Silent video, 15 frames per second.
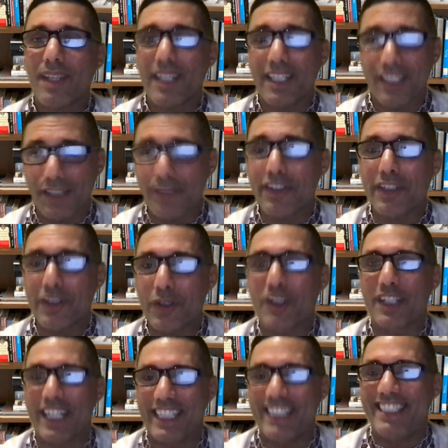is a very wrong
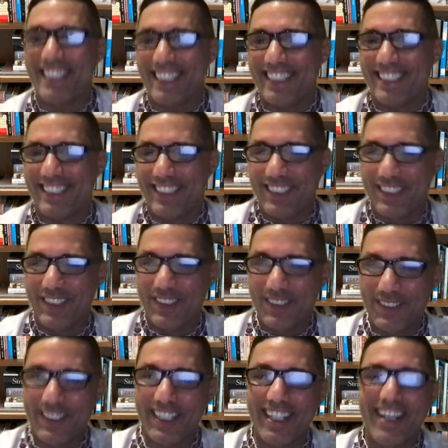idea. You know?
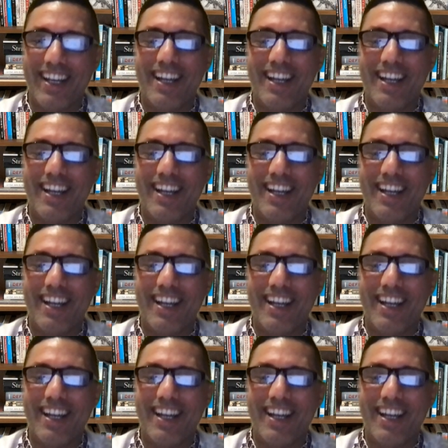Wrong.